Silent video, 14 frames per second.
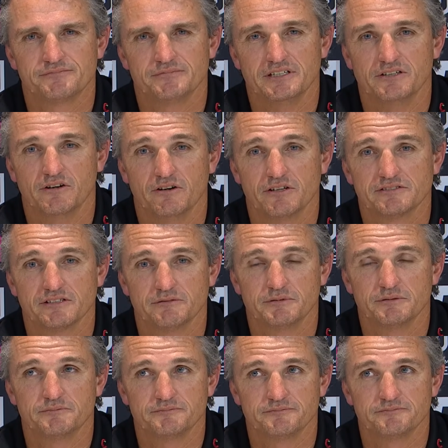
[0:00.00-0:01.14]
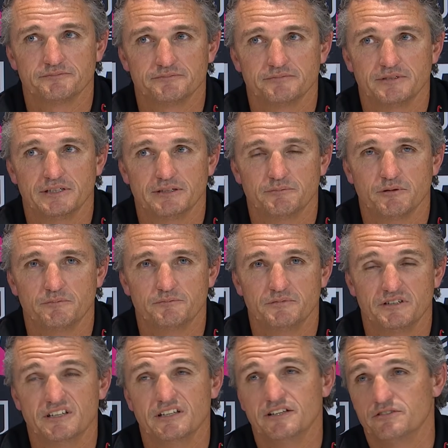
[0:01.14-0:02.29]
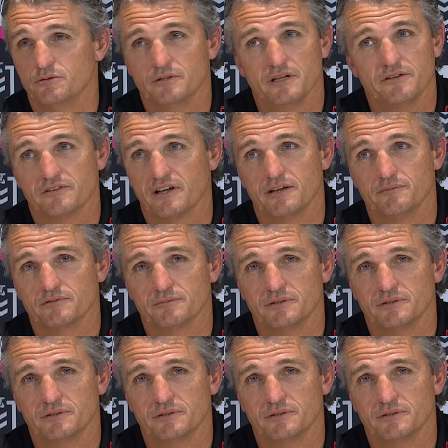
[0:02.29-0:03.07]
did nice that we yeah, probably you need to win those games.